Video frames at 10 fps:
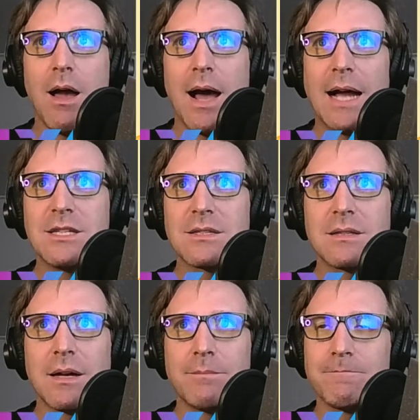I just
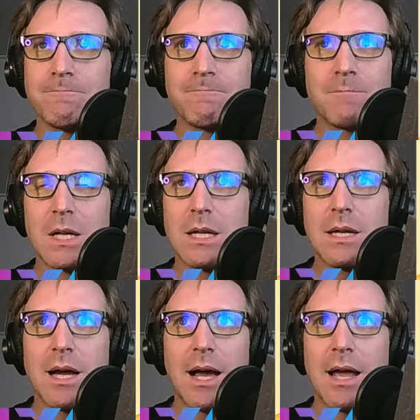
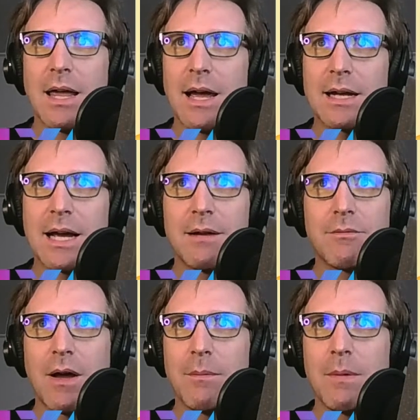I kind
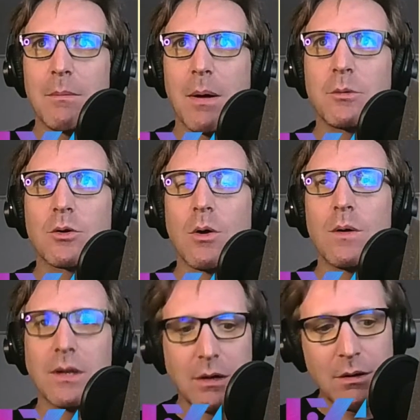of I'm
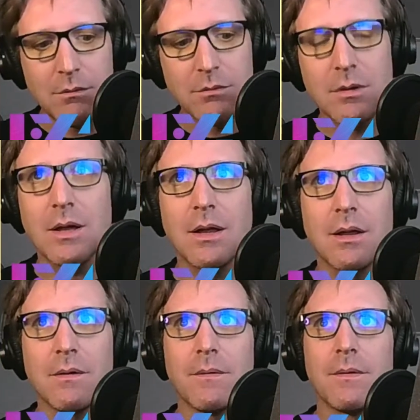growing,
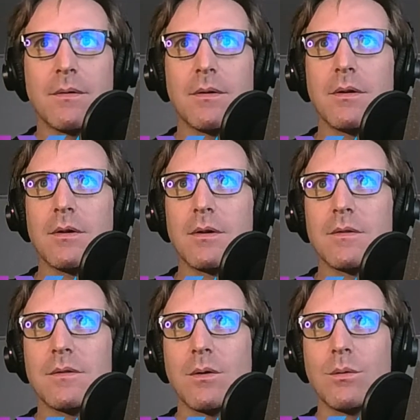
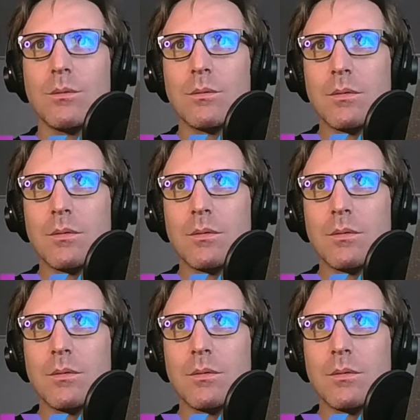So